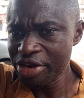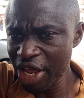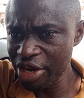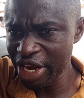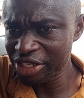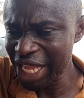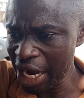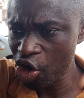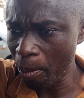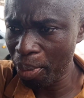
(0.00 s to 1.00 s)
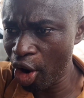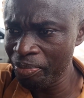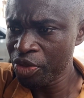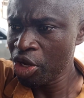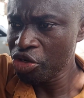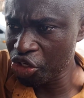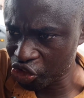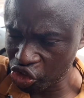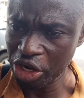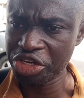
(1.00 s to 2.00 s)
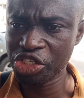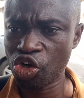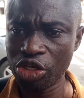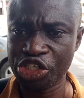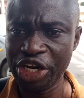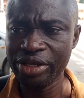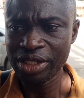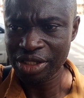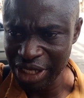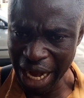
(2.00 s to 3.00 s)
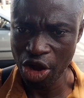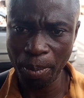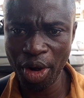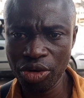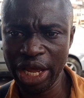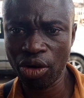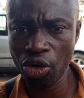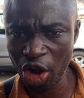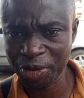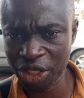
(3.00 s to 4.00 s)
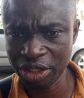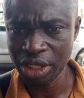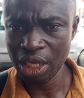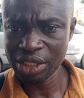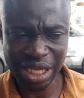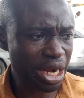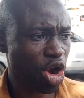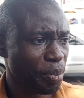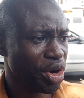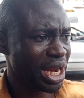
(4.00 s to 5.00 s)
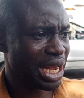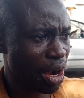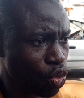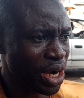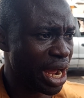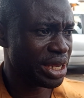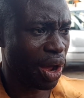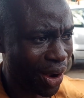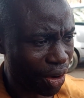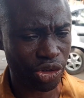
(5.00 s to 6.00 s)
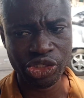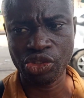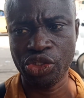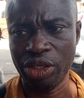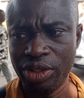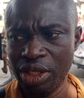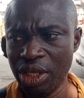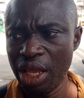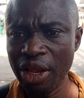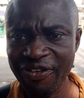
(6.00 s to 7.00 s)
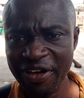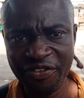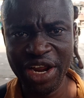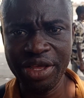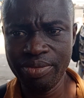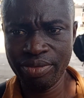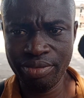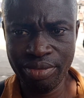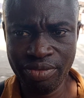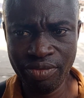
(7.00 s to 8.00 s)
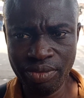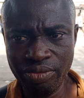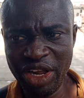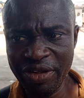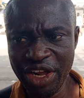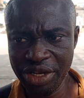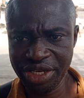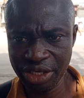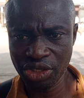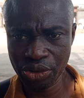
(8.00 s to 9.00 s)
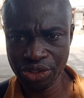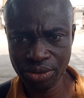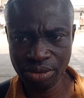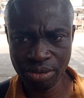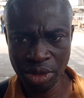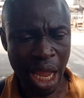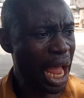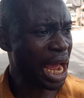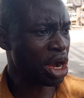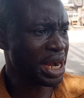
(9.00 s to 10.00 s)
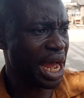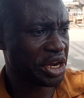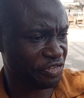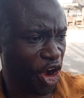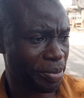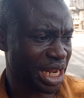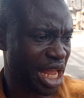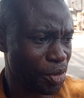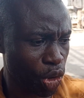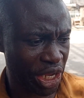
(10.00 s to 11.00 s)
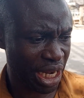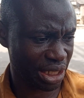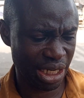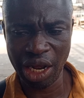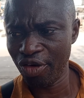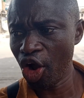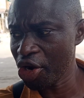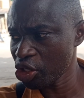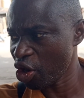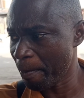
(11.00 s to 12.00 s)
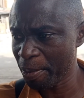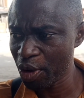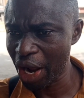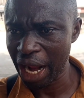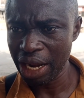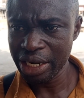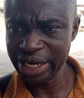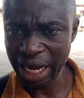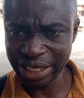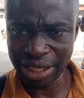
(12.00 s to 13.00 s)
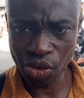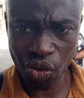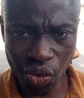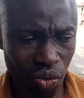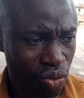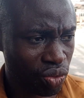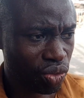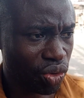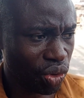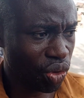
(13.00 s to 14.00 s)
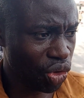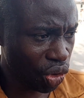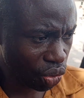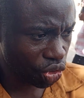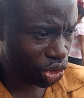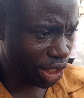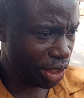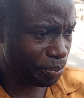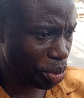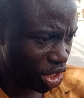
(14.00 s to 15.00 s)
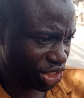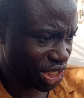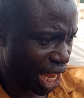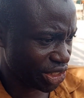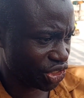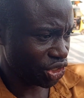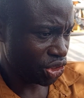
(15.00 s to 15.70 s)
they stand upon destroying this country, stand upon the corruption, stand upon the lacuna in our constitution. It's very, very, very, very dangerous. Another reform that I'm looking at now, although some people are trying to look, point at